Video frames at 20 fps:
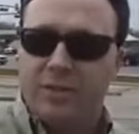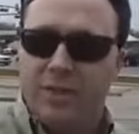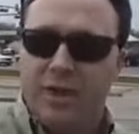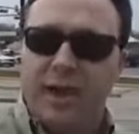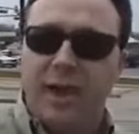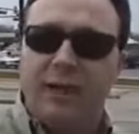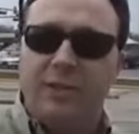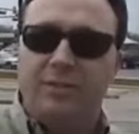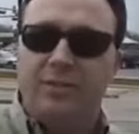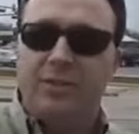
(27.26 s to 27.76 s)

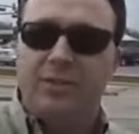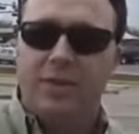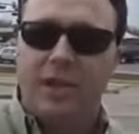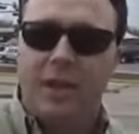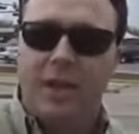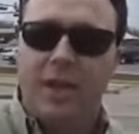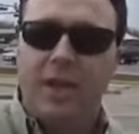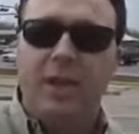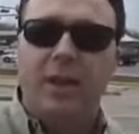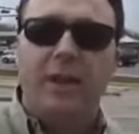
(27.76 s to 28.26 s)
inside the
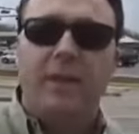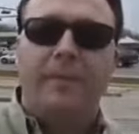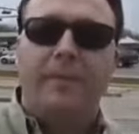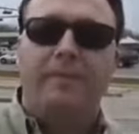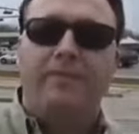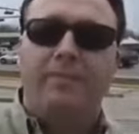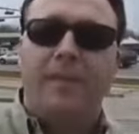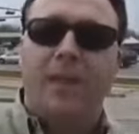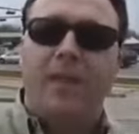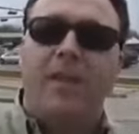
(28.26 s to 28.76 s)
city,
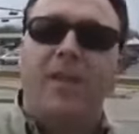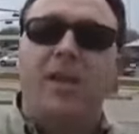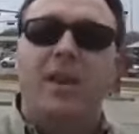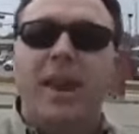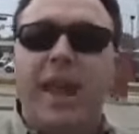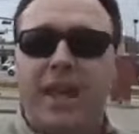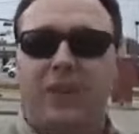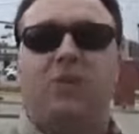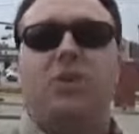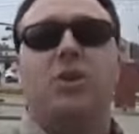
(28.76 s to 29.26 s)
and
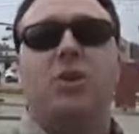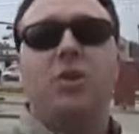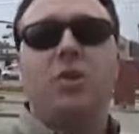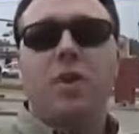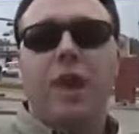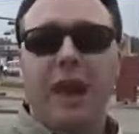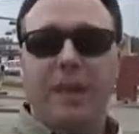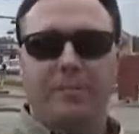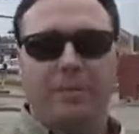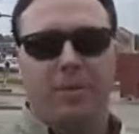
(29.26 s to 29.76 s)
then next in your
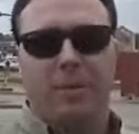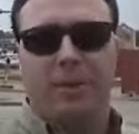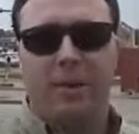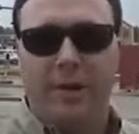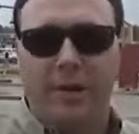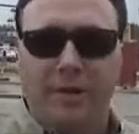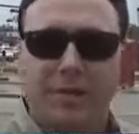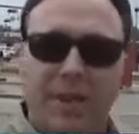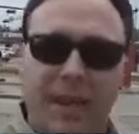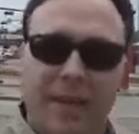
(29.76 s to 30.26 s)

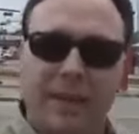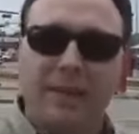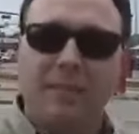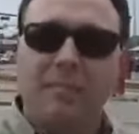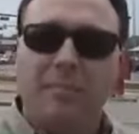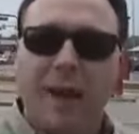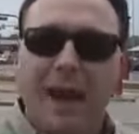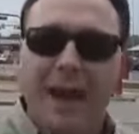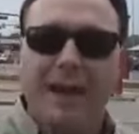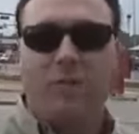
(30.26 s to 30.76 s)
neighborhoods, like
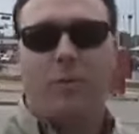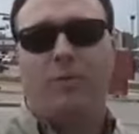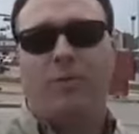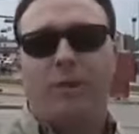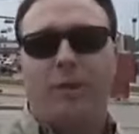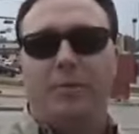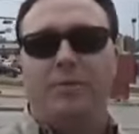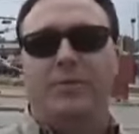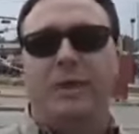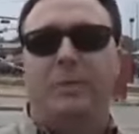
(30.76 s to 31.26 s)
the
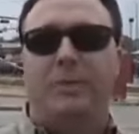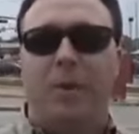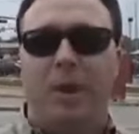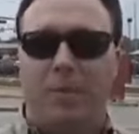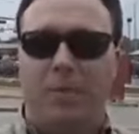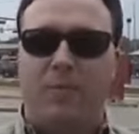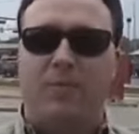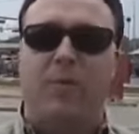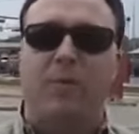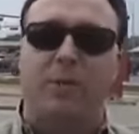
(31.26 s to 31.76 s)
microphones they
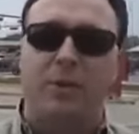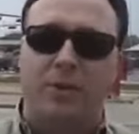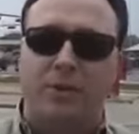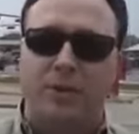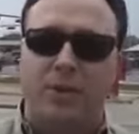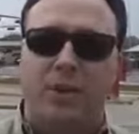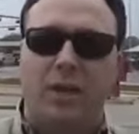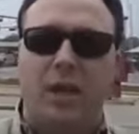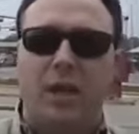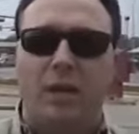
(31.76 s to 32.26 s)
put up a few
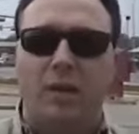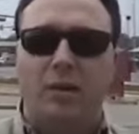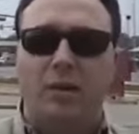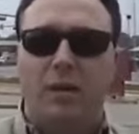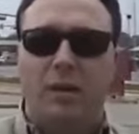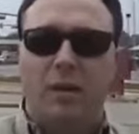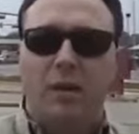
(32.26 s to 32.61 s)
years ago,